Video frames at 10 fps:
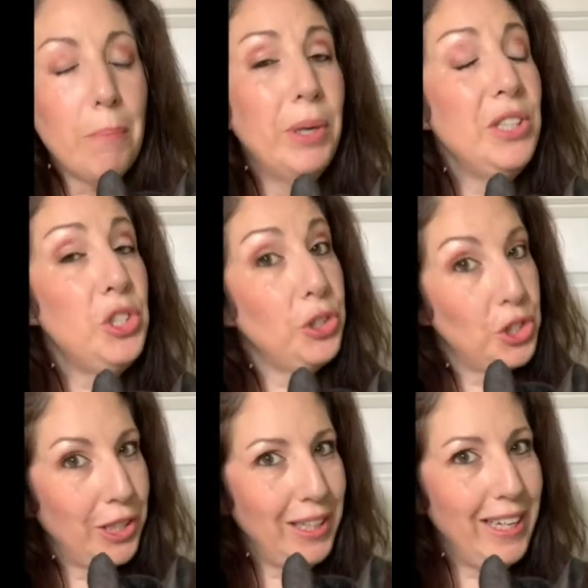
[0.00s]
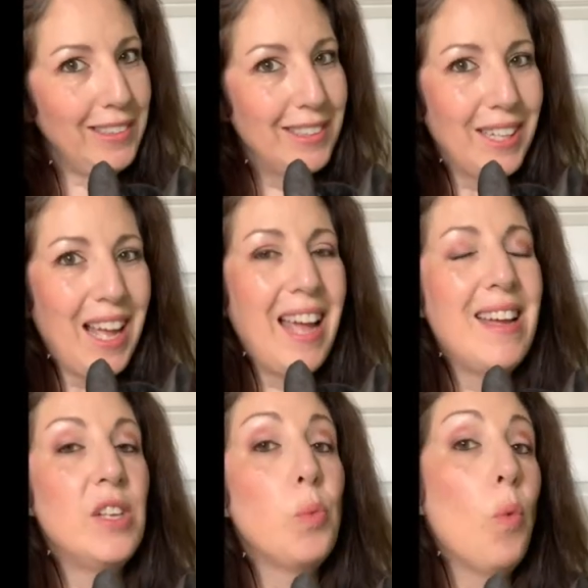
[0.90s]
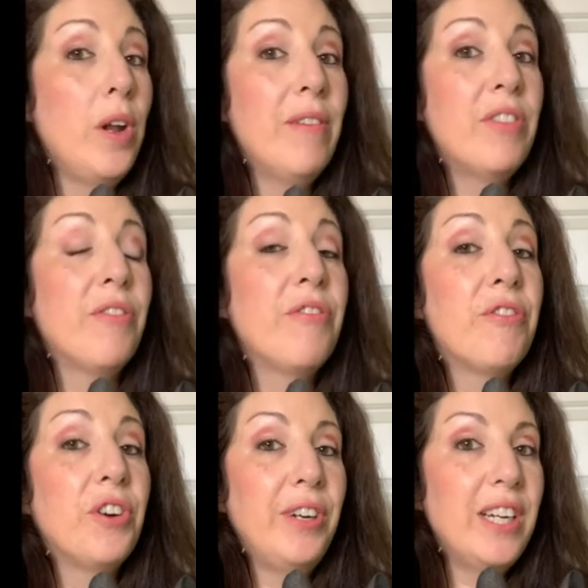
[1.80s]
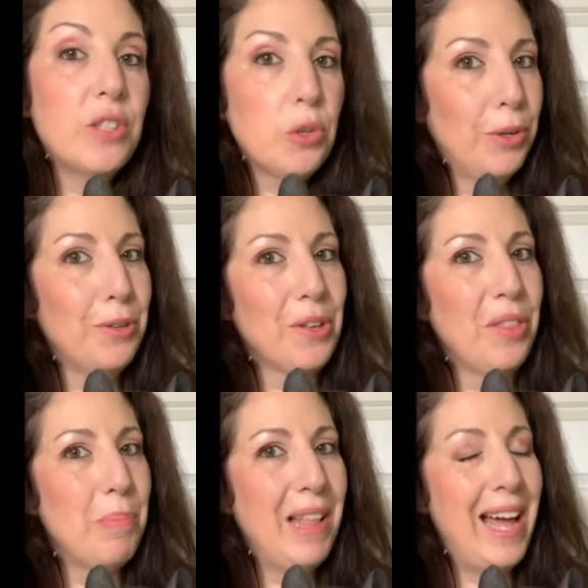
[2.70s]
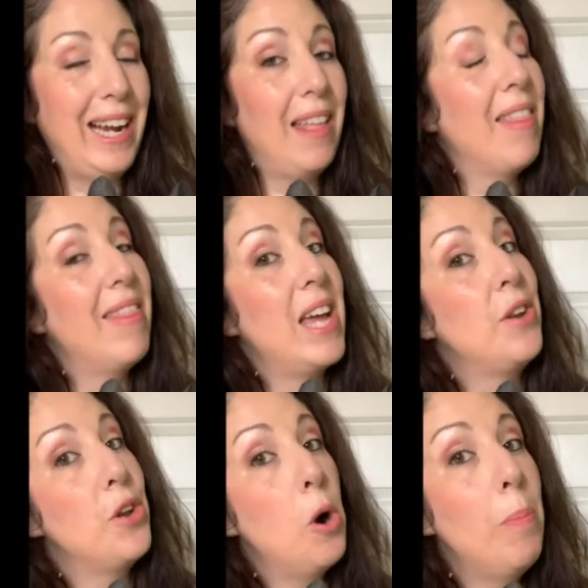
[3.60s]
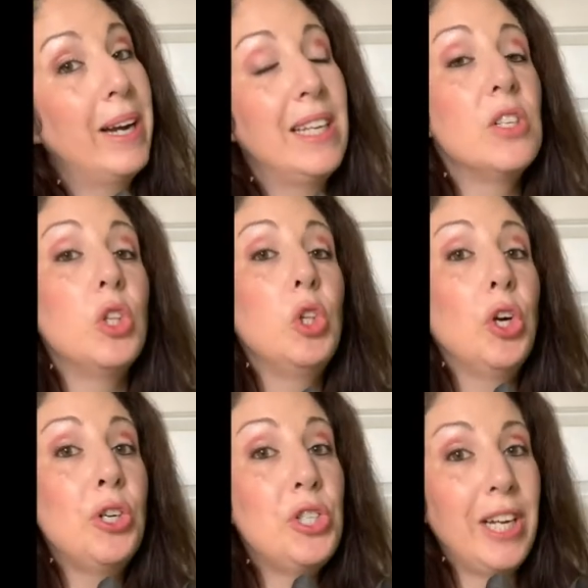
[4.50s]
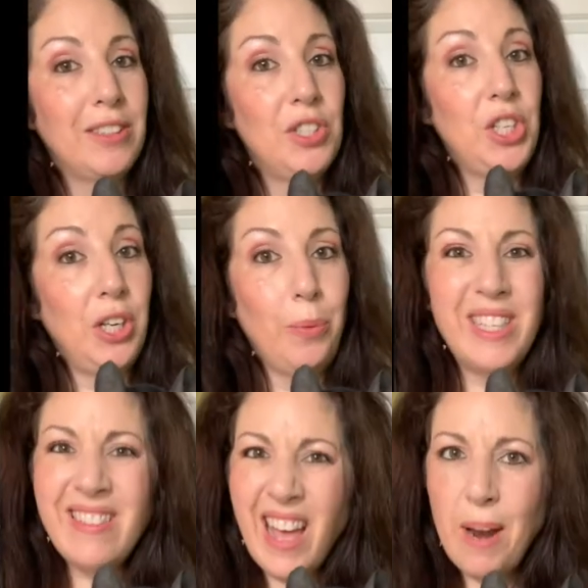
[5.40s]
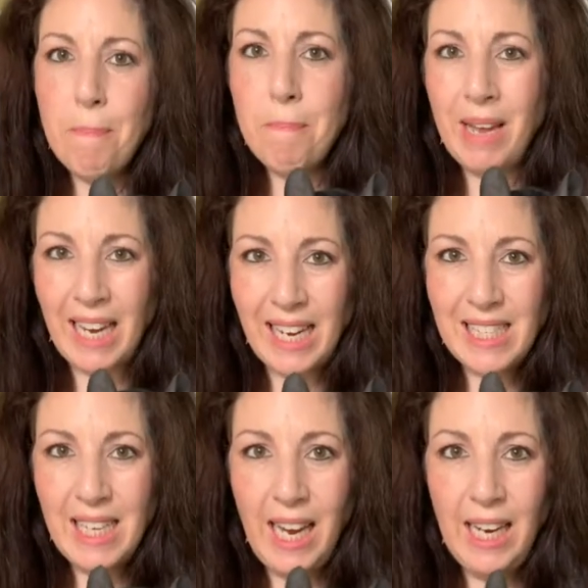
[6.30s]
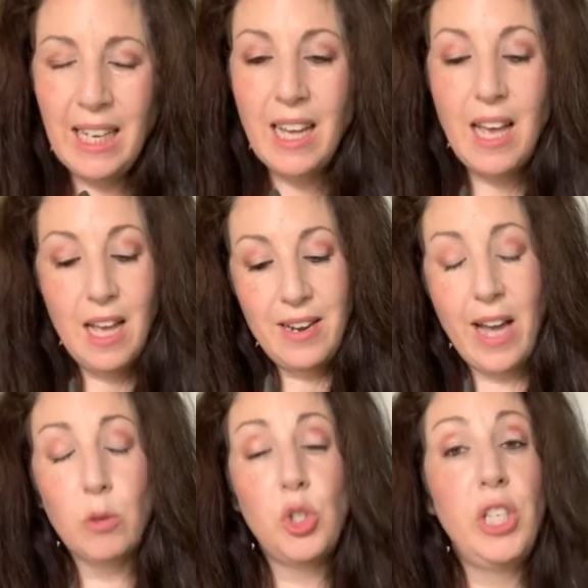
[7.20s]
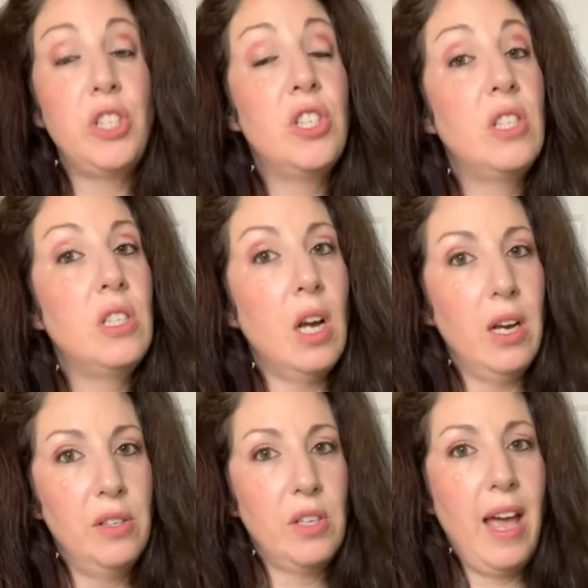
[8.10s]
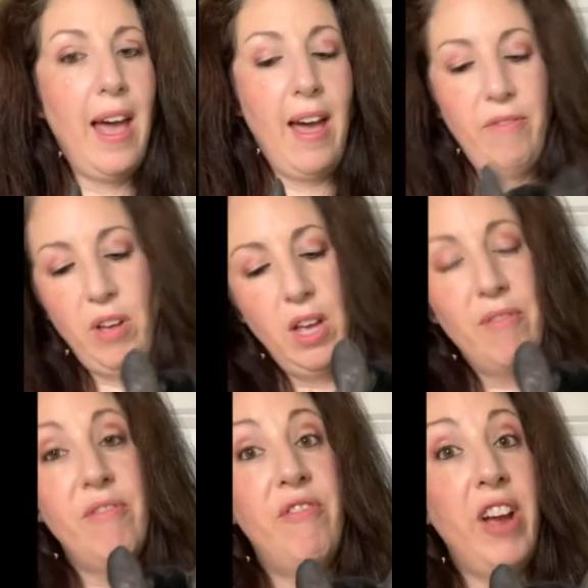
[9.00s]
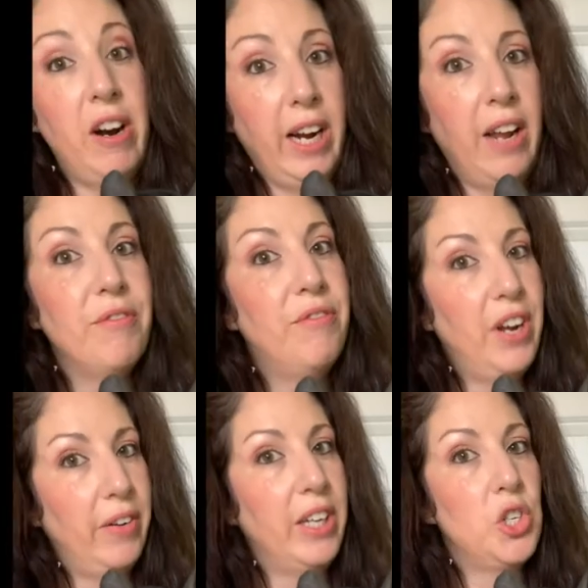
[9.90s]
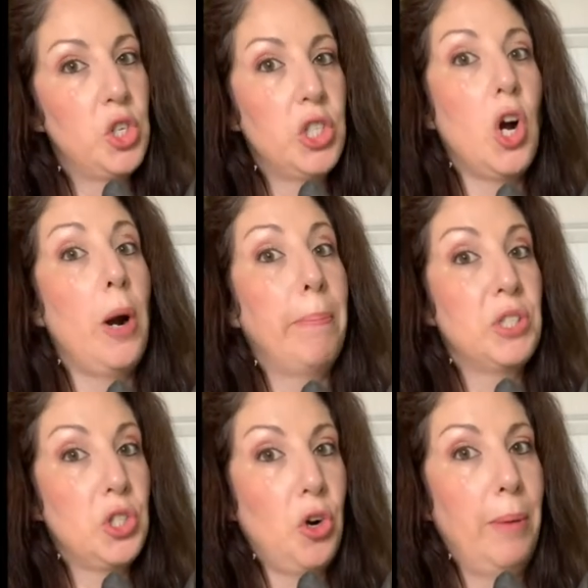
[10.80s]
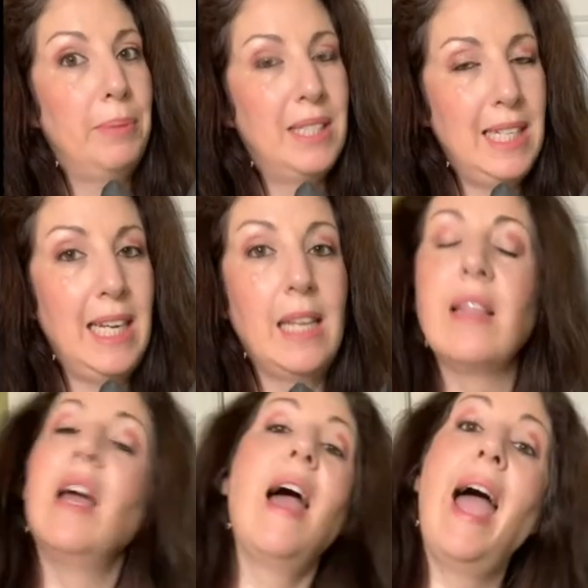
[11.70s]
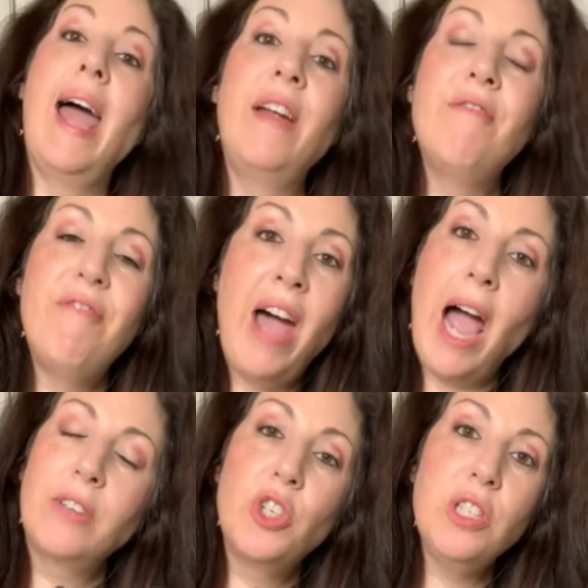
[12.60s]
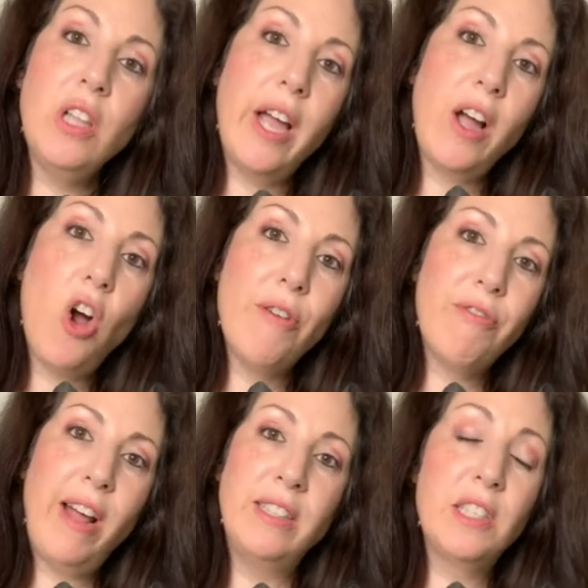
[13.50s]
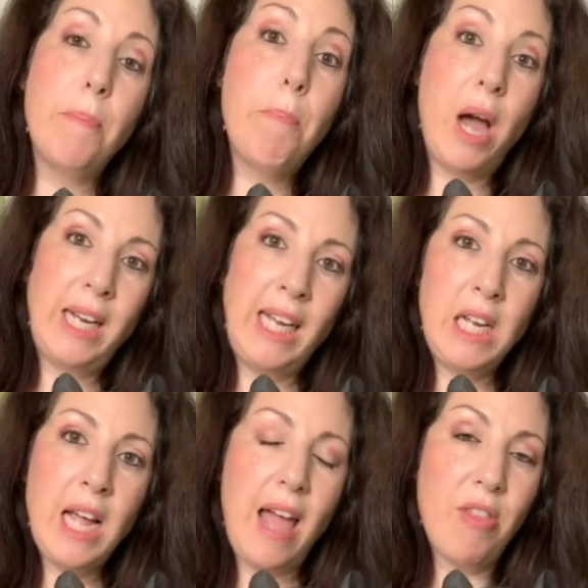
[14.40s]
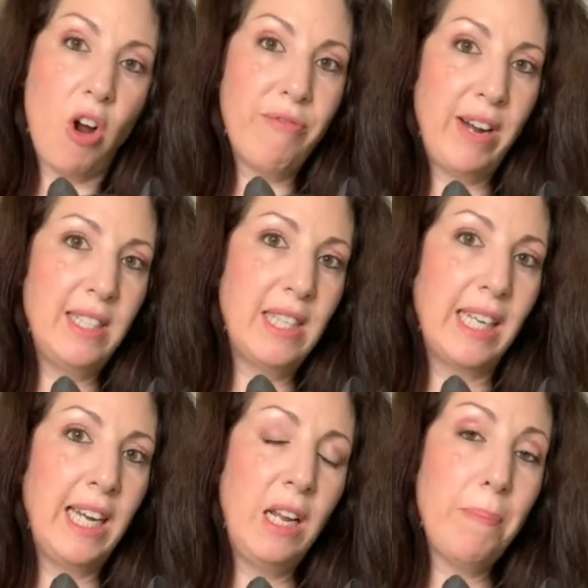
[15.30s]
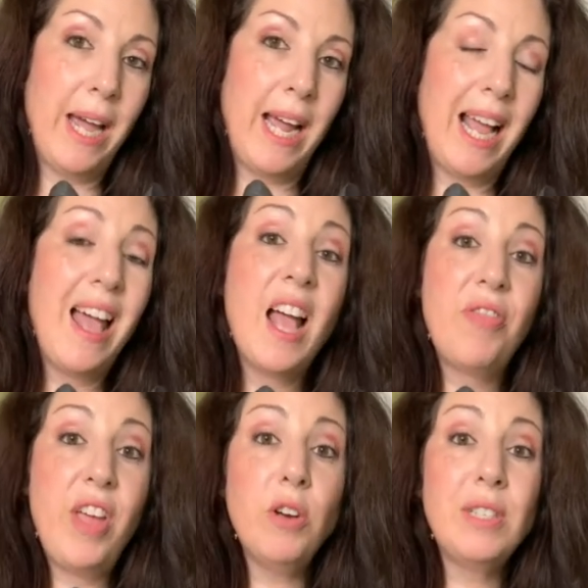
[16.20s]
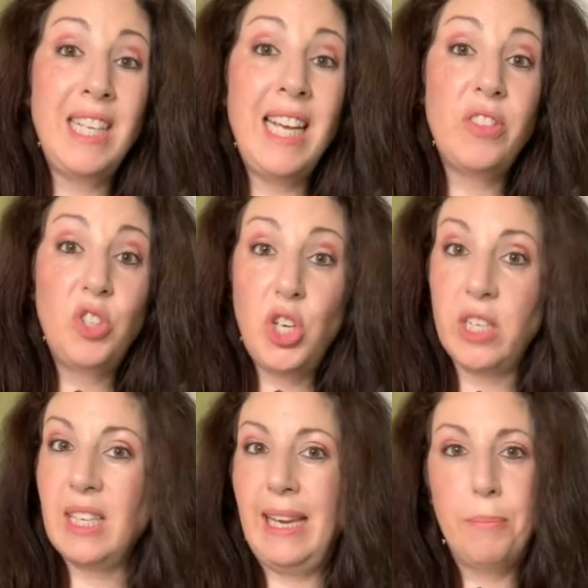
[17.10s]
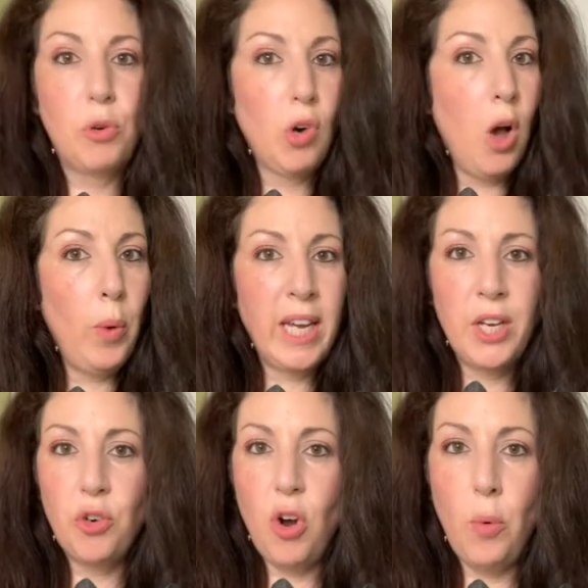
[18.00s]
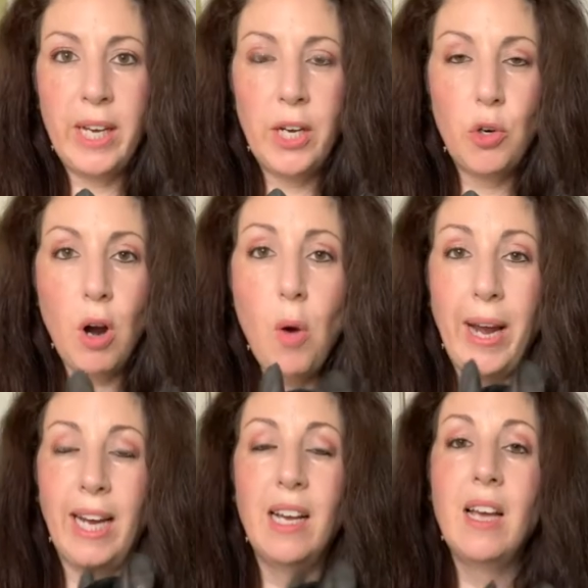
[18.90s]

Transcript: But a chinchilla is one of the furriest critters on the planet that nobody's allergic to. Isn't that amazing? Now, she does have very, very sharp, sharp teeth. And in fact, just like our friends the bunny and our friends the guinea pig, their teeth just keep growing and growing and growing.